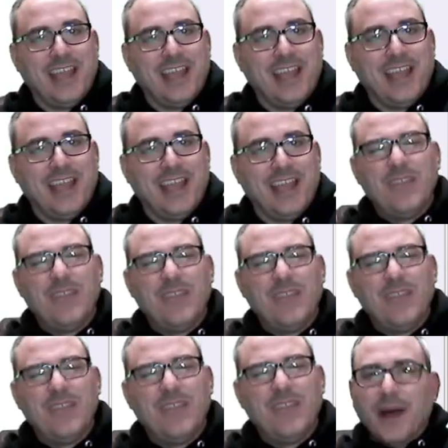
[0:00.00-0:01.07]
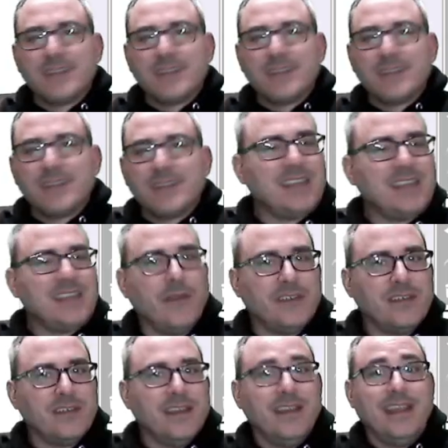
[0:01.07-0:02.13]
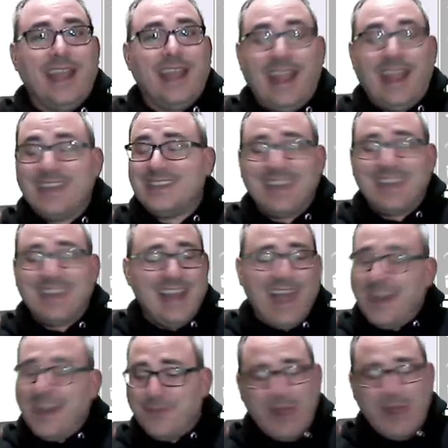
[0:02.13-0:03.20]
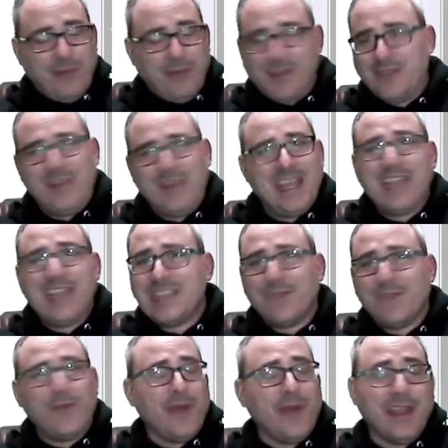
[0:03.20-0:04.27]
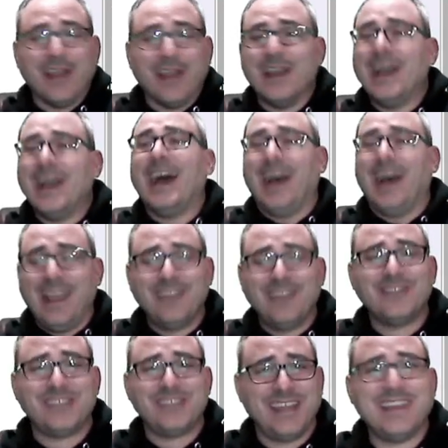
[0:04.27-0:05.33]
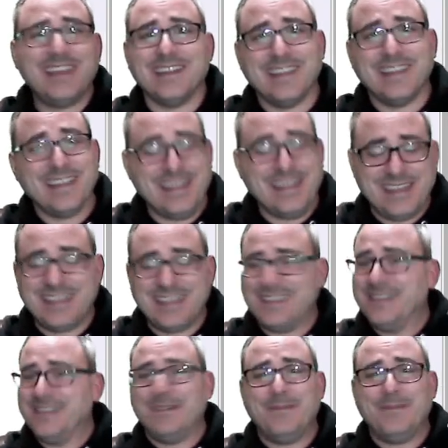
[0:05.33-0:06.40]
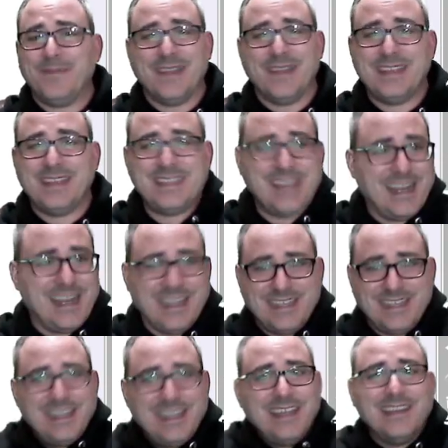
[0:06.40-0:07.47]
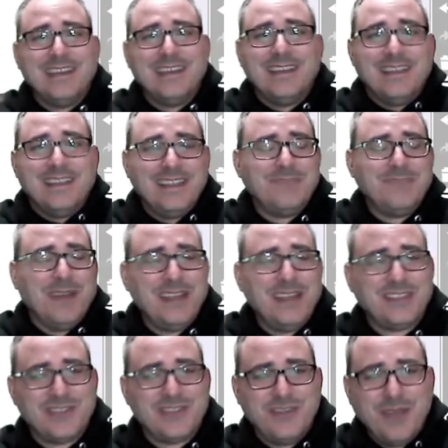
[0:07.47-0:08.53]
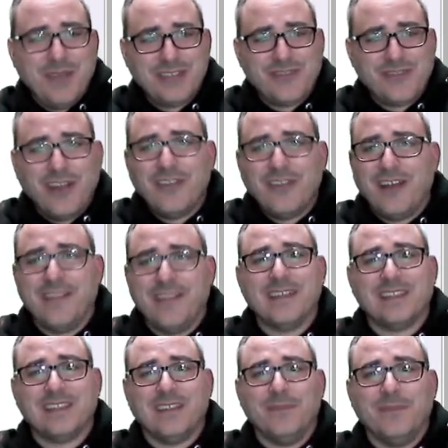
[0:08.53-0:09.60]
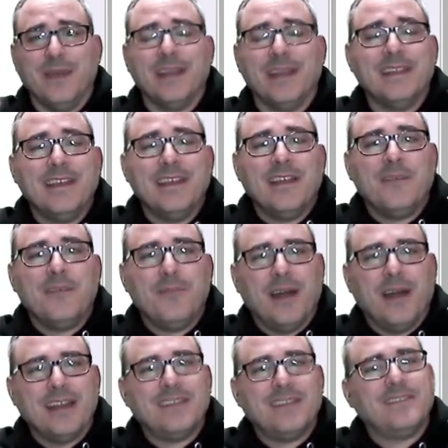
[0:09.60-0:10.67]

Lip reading: See if you can puzzle this out. It's not probably going to be easy for you. I understand. This is not easy. You might struggle on this a little bit, but